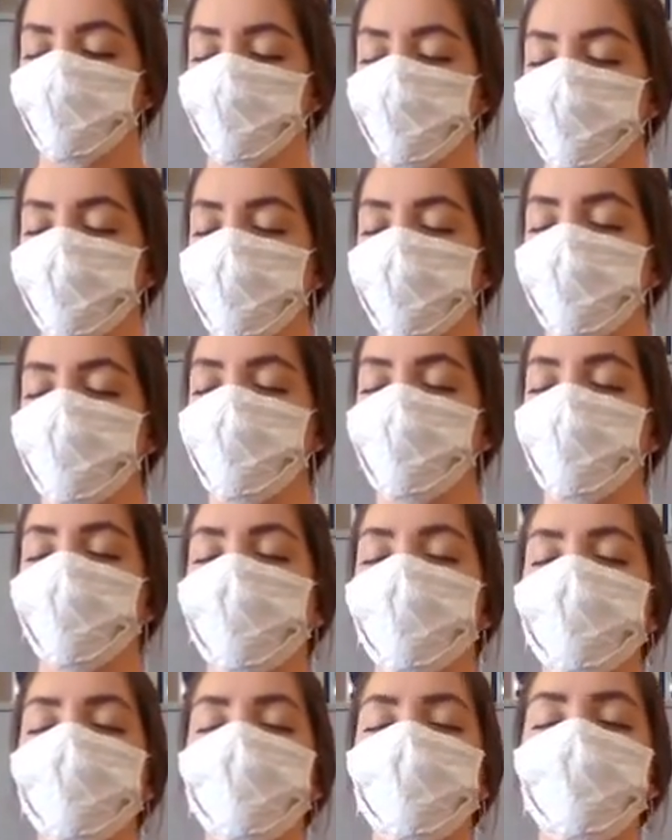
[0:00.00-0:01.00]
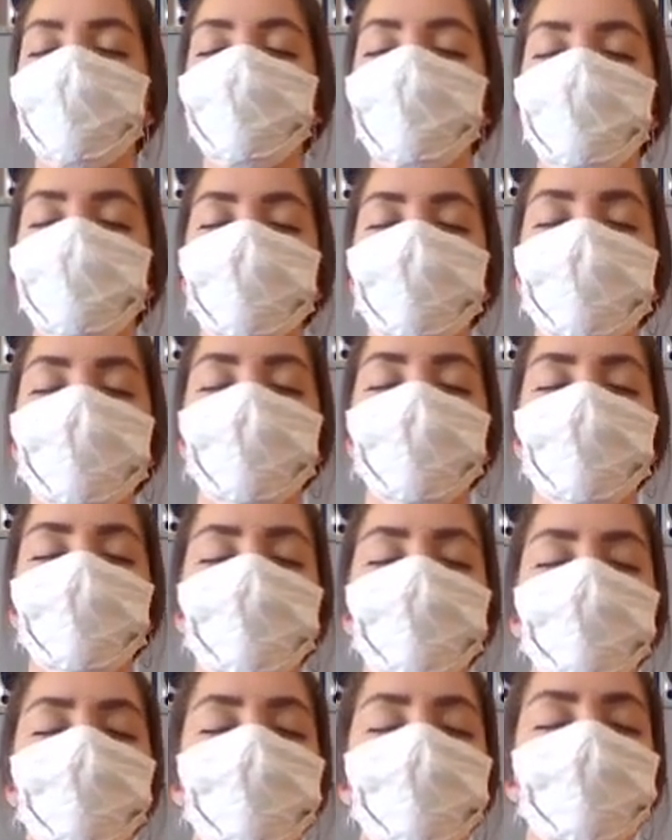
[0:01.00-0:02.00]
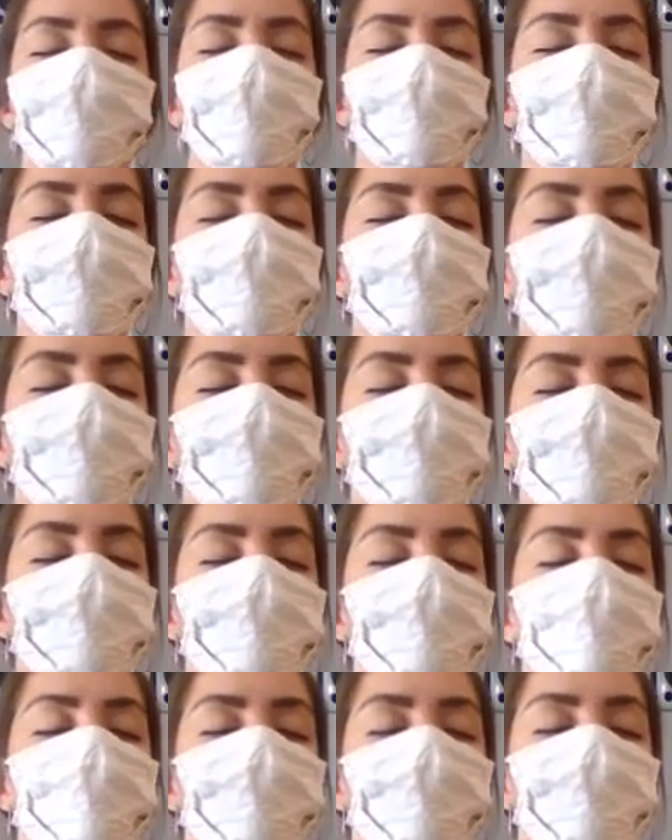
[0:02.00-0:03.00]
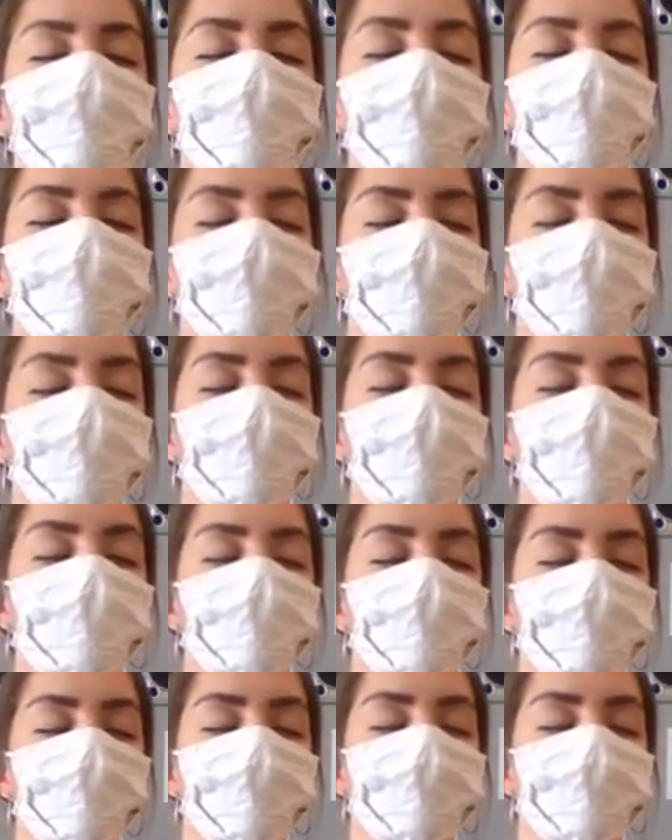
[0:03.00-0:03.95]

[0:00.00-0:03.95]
but then as quickly as it came, let it go.